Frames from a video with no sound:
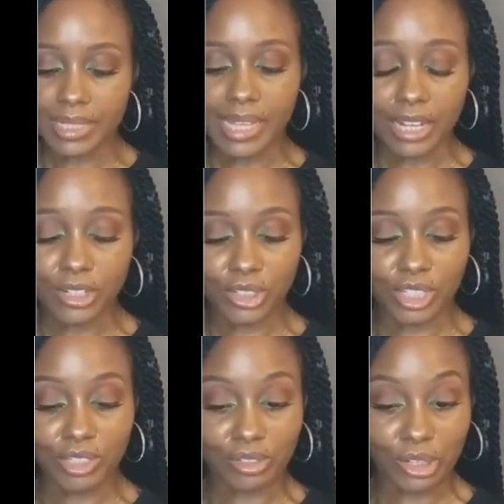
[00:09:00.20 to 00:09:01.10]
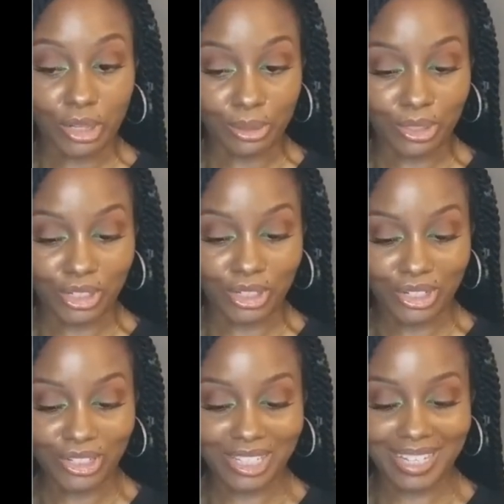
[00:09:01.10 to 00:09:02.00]
It's actually
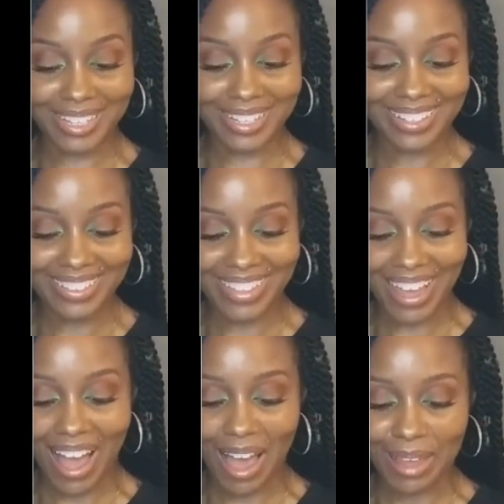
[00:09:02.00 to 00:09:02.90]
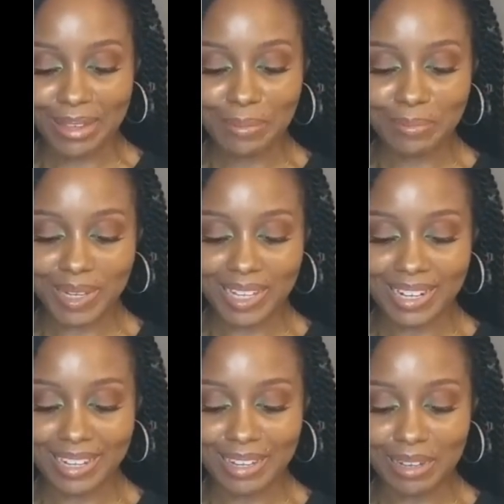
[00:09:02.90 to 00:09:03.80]
closer to the high, but